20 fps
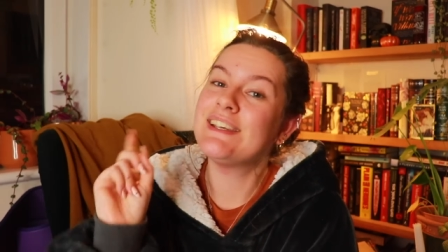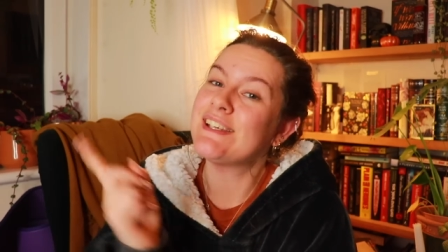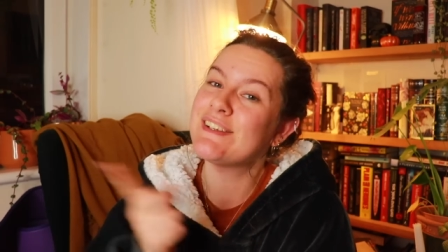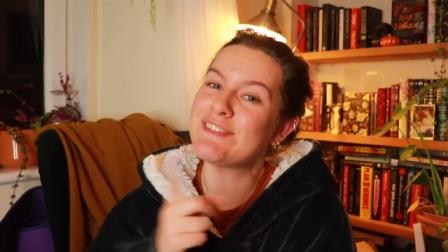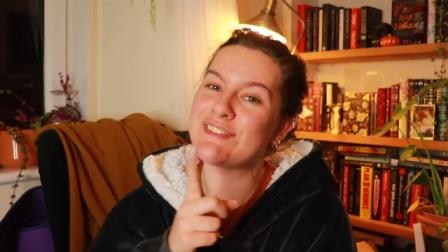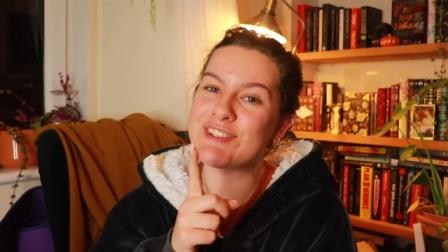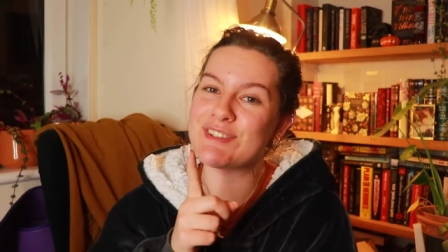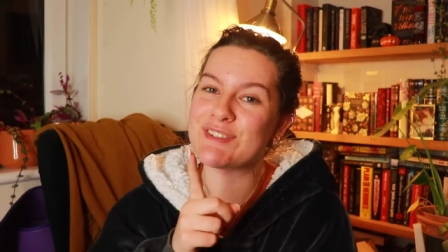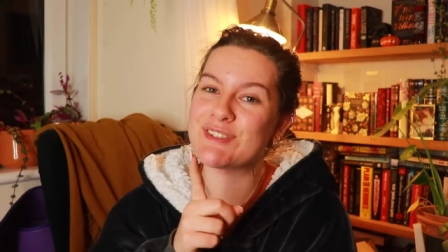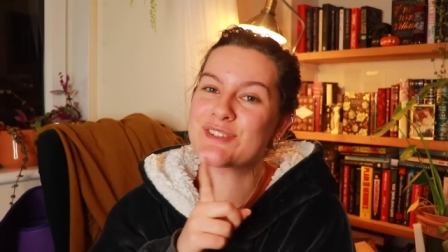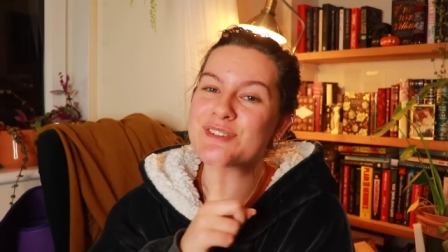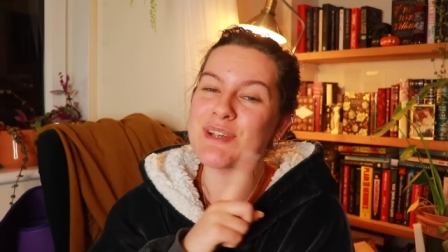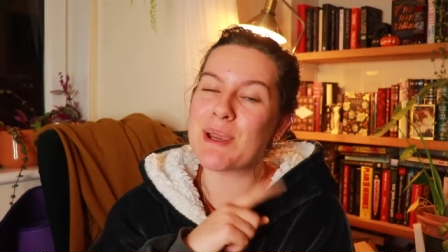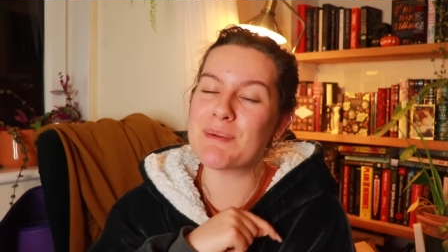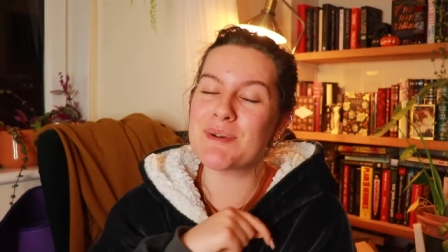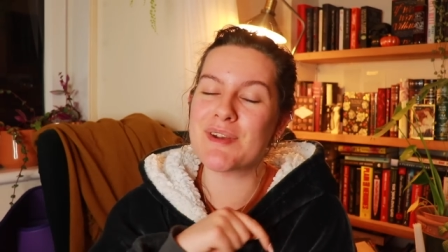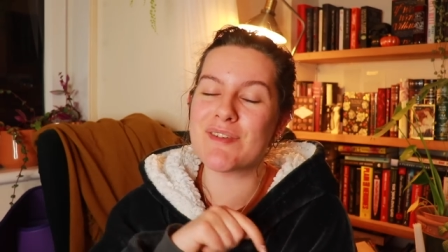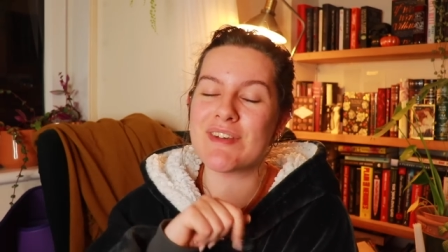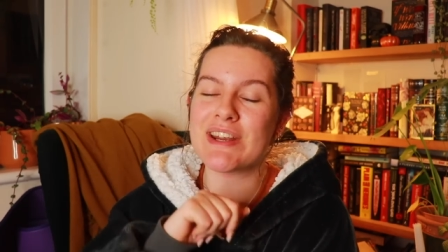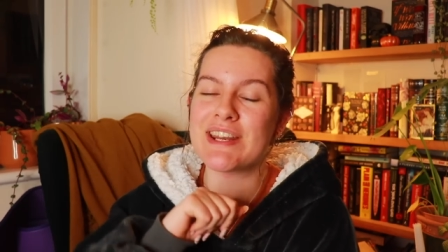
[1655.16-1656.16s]
If you're not
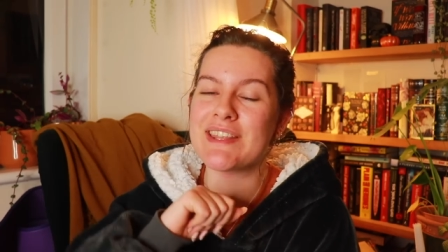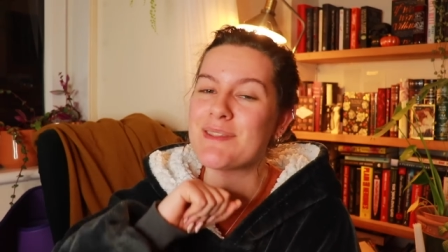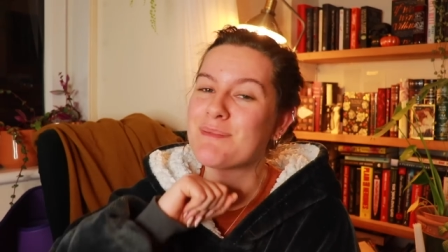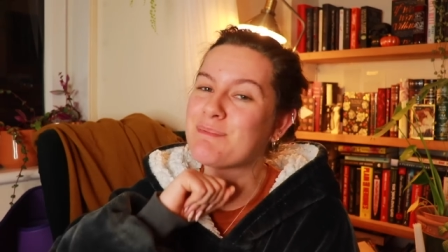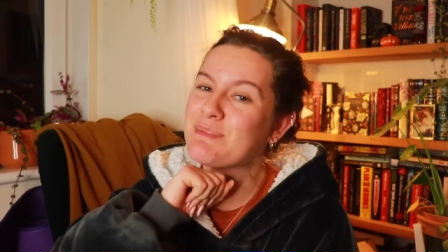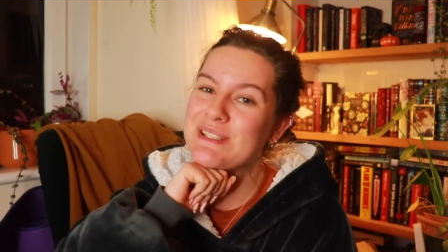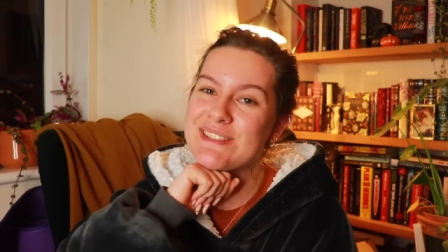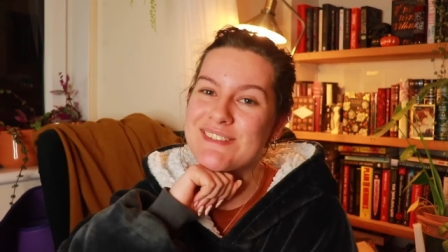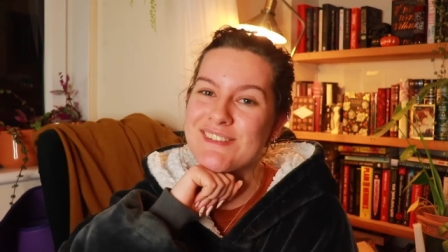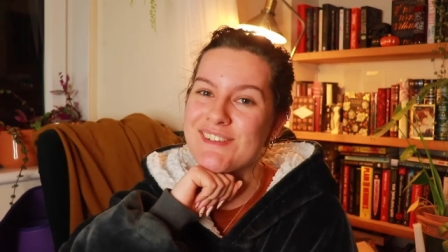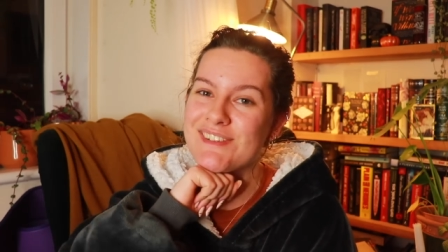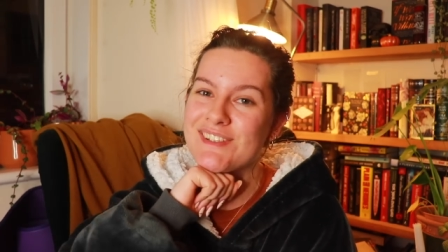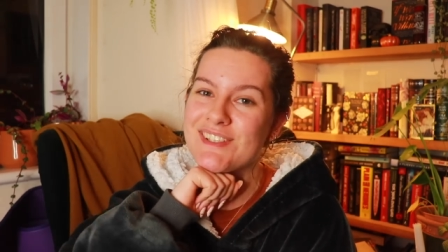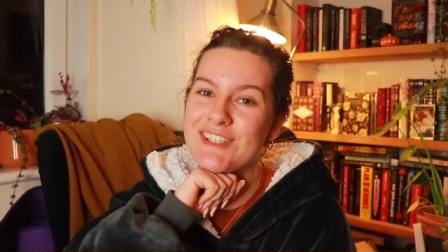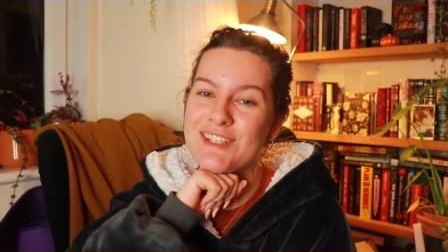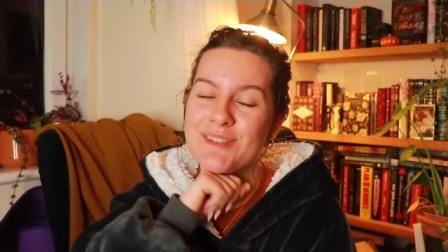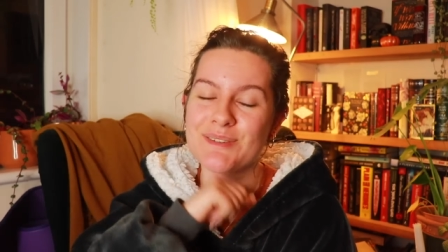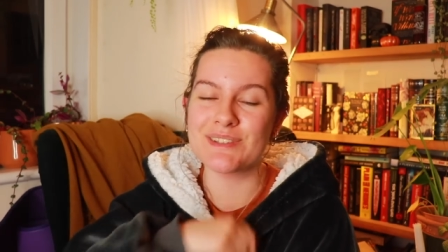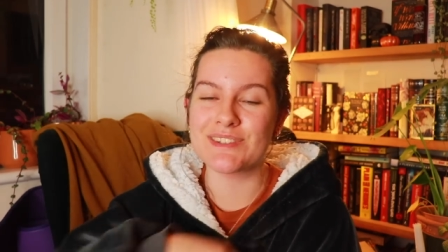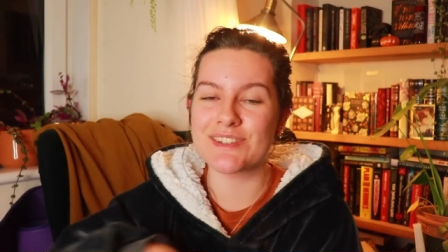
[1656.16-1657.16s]
subscribed already, then please
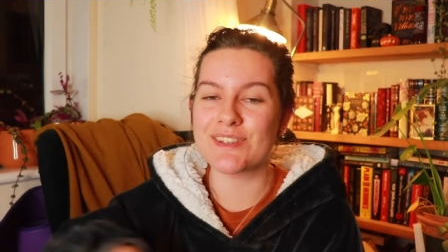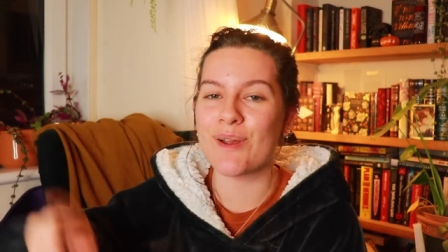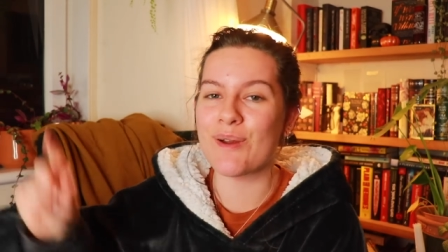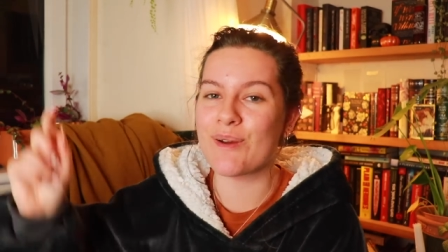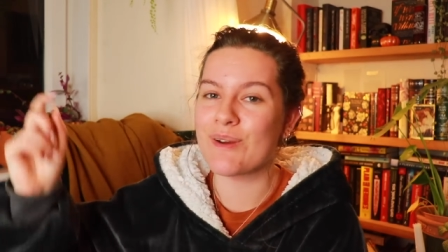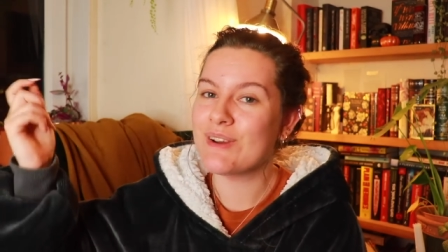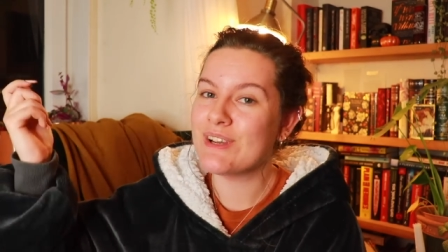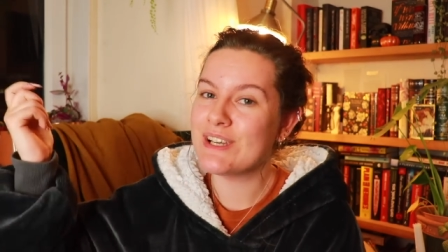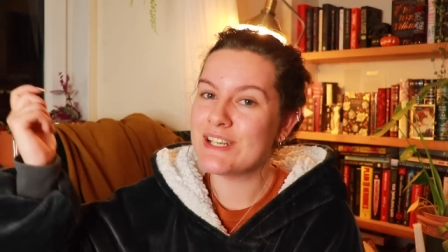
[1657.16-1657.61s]
consider doing so.